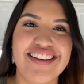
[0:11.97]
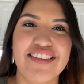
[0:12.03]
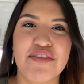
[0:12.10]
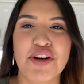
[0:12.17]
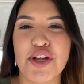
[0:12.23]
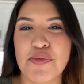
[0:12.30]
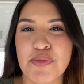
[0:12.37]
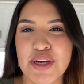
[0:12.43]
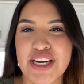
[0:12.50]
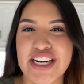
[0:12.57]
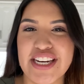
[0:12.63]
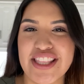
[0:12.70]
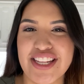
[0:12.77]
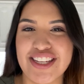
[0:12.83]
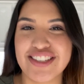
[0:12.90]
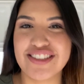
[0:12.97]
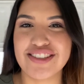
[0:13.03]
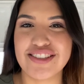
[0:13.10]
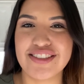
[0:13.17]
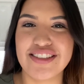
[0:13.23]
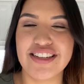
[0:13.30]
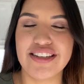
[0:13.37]
where you put it in the
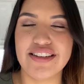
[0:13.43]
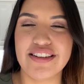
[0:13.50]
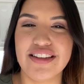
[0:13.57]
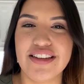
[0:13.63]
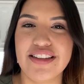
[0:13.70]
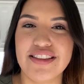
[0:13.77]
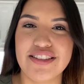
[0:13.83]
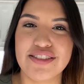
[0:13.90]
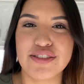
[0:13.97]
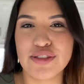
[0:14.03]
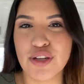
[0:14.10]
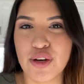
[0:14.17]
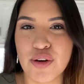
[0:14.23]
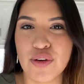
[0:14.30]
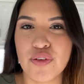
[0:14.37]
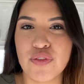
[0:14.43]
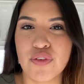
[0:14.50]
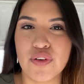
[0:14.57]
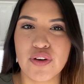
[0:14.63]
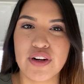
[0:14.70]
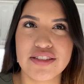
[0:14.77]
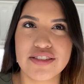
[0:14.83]
stove
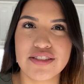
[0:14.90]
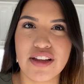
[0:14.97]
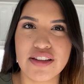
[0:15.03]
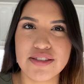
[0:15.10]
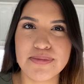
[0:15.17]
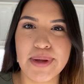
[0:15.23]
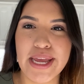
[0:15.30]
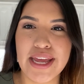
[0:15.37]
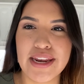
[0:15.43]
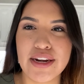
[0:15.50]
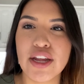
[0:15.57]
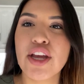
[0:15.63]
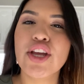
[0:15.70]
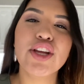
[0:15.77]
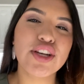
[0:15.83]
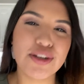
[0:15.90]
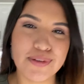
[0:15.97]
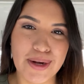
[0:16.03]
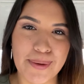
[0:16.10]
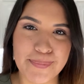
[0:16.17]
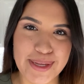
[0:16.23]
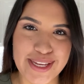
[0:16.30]
or in the saucepan, you know what I
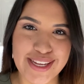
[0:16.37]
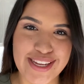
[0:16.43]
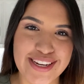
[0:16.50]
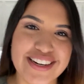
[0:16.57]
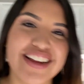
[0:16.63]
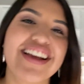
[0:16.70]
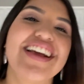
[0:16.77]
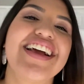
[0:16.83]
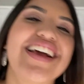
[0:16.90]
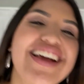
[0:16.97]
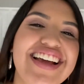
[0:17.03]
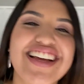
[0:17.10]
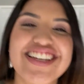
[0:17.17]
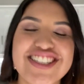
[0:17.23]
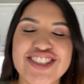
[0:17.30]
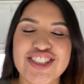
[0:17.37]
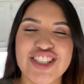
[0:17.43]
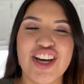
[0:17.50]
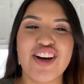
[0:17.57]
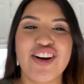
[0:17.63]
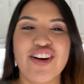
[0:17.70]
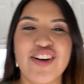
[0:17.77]
mean.
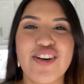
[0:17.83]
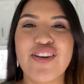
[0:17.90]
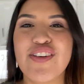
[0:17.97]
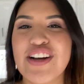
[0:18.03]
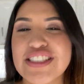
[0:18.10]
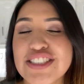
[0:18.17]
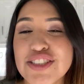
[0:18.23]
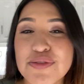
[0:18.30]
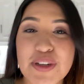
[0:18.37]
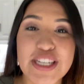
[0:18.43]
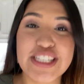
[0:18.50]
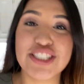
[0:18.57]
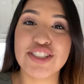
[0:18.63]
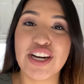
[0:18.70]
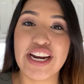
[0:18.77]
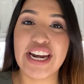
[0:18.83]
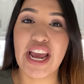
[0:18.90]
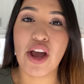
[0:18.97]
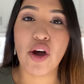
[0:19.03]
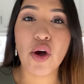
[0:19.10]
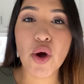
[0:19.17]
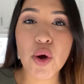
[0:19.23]
So I just wanted to try it at
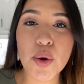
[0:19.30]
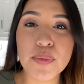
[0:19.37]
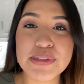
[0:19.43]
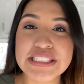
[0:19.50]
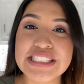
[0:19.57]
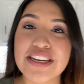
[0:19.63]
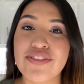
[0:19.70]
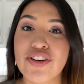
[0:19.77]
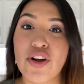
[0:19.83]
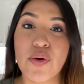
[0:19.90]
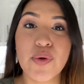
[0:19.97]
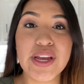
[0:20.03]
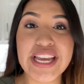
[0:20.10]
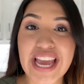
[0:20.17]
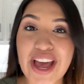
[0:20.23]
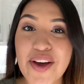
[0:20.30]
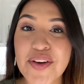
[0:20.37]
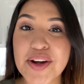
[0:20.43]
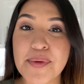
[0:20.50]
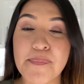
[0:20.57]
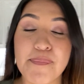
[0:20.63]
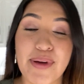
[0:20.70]
home instead of going out
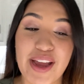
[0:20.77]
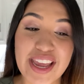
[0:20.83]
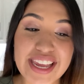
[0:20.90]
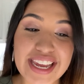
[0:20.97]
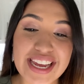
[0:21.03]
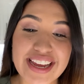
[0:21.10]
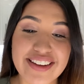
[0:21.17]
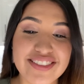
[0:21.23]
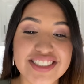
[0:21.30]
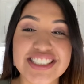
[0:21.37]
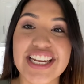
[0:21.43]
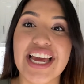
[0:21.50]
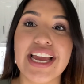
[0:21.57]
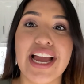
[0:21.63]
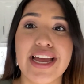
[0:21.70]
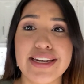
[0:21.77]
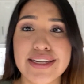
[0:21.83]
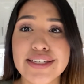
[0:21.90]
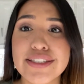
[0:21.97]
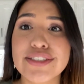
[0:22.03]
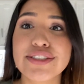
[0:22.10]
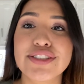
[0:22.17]
and buying it. I was like, I need
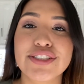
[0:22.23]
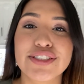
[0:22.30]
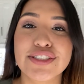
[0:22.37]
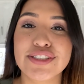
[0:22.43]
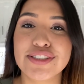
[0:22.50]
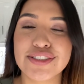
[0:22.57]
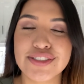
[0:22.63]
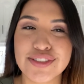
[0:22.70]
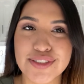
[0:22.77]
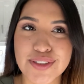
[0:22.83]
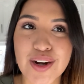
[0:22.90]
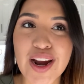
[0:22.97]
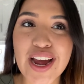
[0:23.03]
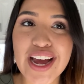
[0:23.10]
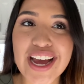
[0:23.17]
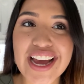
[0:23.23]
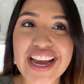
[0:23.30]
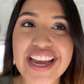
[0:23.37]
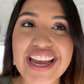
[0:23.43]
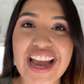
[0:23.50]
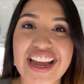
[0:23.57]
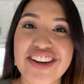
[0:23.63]
to just
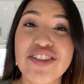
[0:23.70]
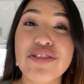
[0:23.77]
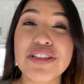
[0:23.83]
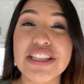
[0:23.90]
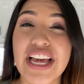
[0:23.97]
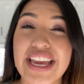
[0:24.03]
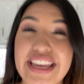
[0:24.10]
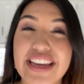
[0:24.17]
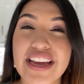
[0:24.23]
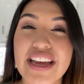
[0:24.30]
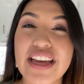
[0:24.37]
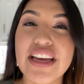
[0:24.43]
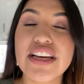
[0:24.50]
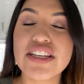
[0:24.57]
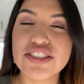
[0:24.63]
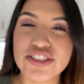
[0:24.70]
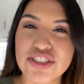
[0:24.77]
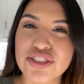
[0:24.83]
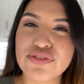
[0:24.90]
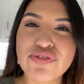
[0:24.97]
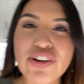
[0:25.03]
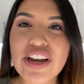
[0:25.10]
try. I know, like,
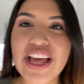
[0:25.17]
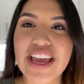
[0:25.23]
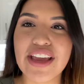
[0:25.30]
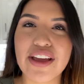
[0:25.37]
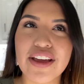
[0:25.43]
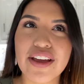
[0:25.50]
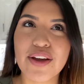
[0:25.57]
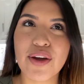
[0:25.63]
just for like